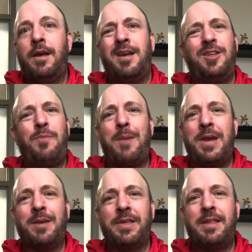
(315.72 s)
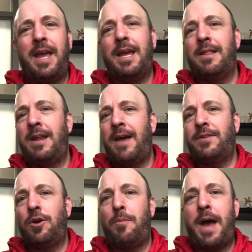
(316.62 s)
You might make a mistake and then have to
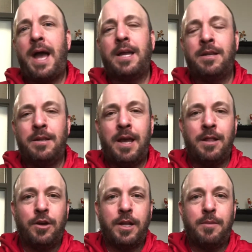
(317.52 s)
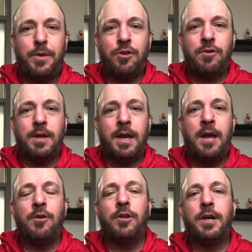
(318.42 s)
go back and look at the pictures
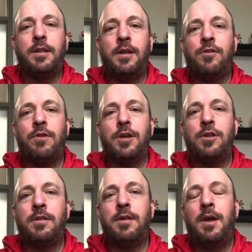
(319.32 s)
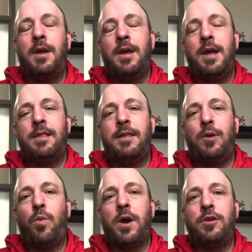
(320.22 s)
again or look at the instructions and see
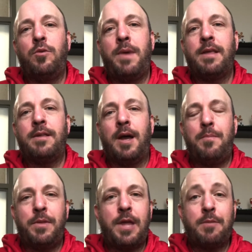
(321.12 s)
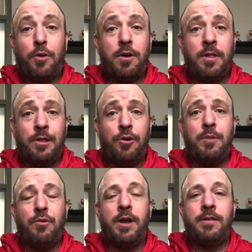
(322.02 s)
where you messed up, but that's part of the learning
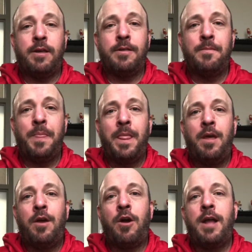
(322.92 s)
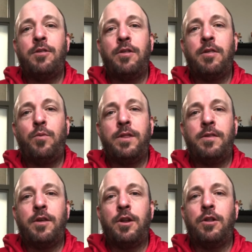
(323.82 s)
process. All right, so this is what this is
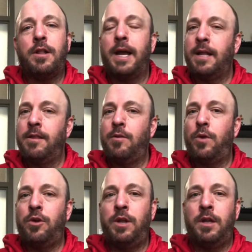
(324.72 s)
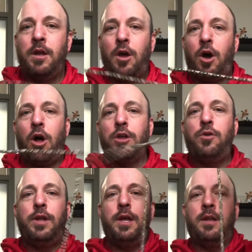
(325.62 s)
going to look like, and this is what you need. All you
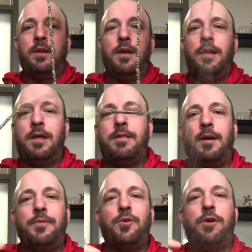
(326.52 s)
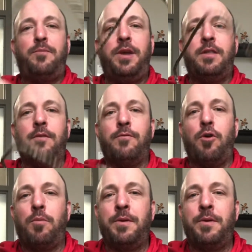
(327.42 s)
need is some sort of piece of rope.